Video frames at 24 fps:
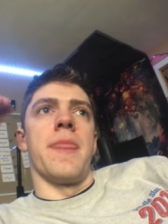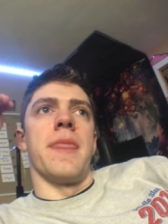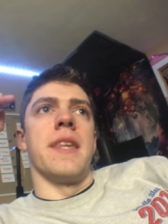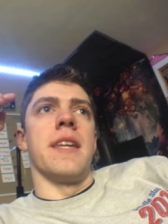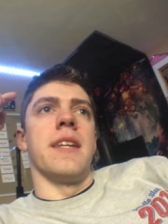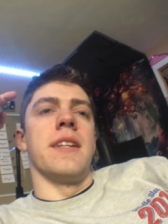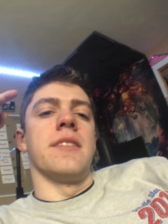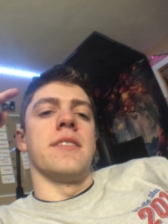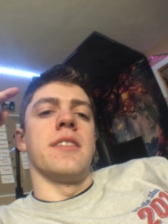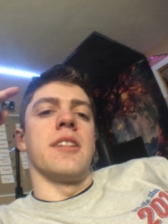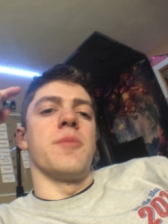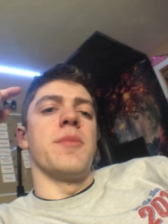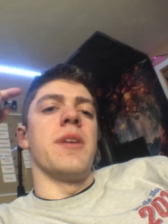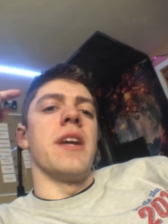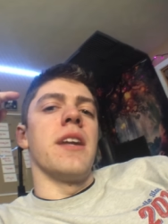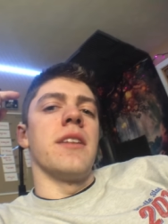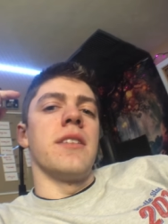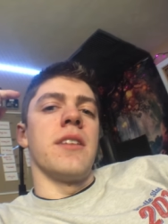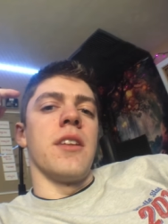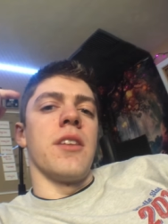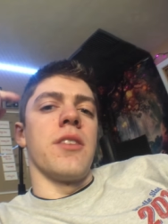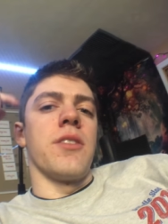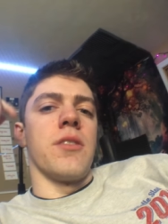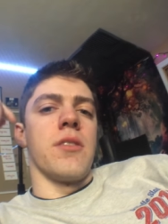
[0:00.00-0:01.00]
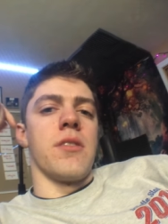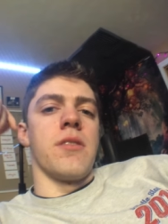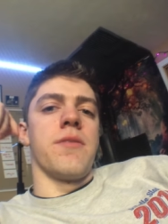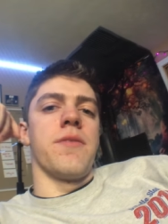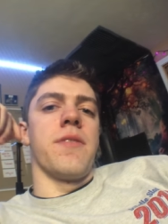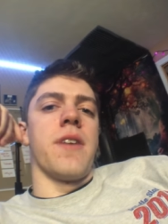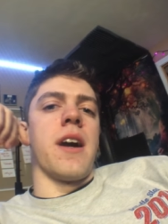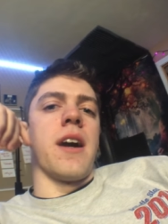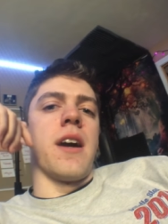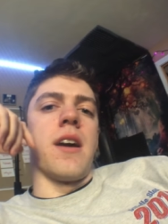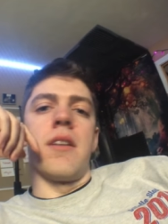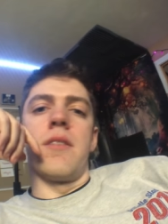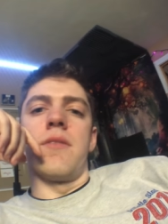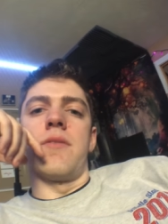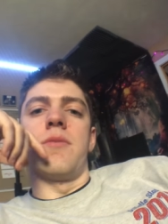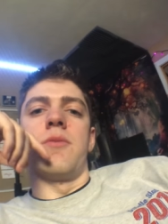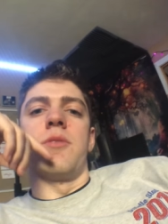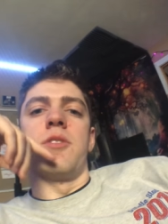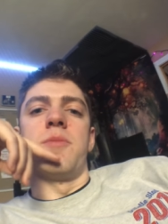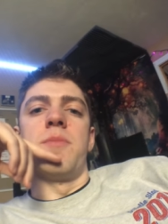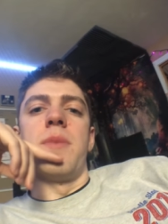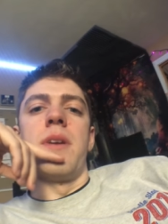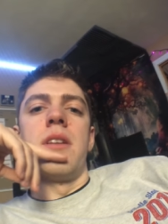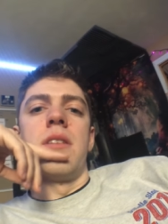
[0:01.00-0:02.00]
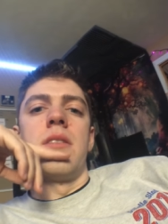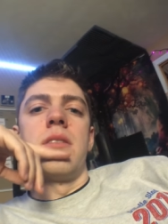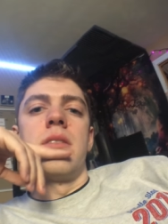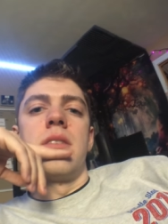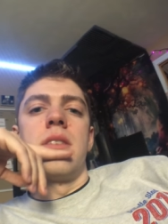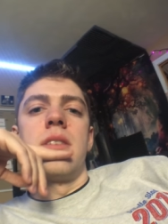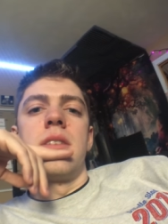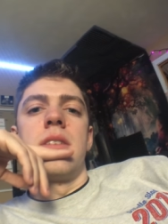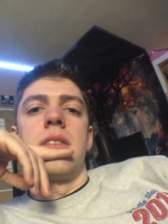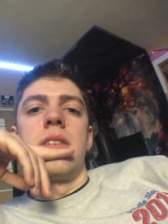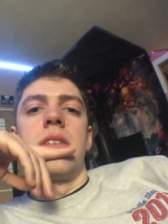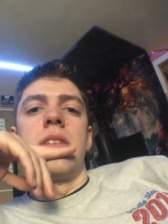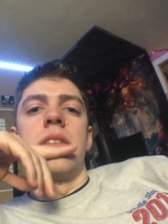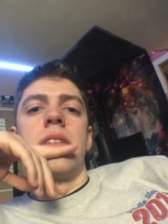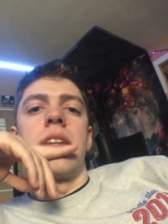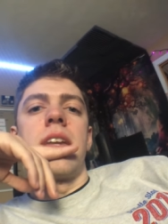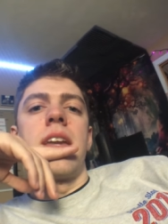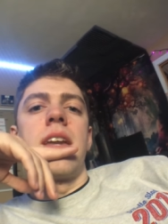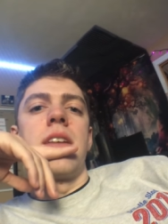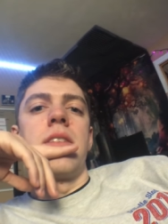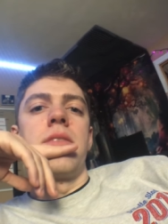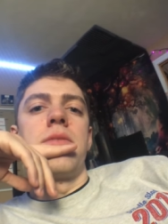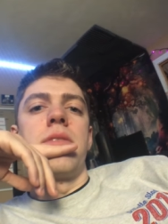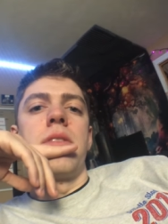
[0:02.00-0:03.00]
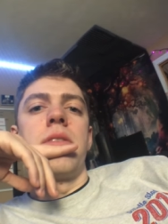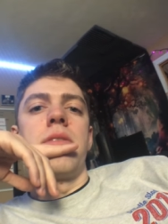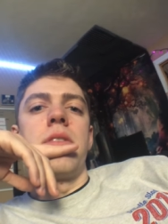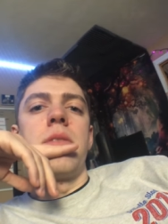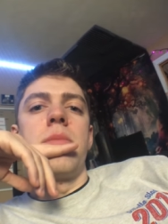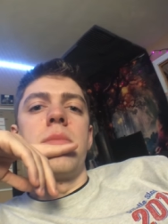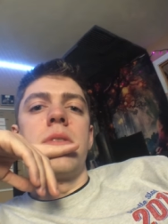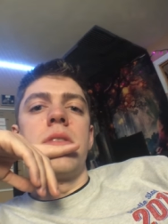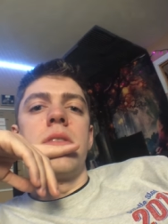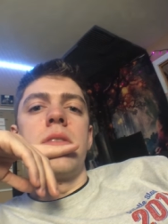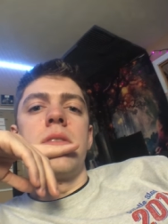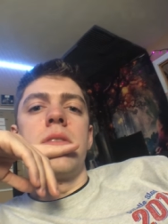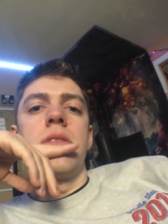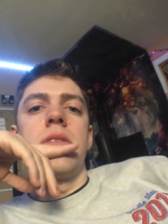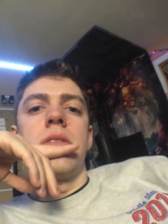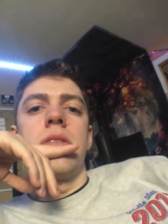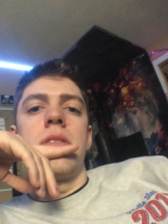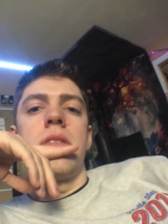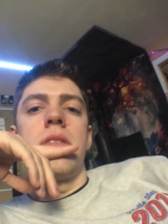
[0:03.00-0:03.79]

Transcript: The Sigma 18 to 35 was better than the, the Canon 50 mil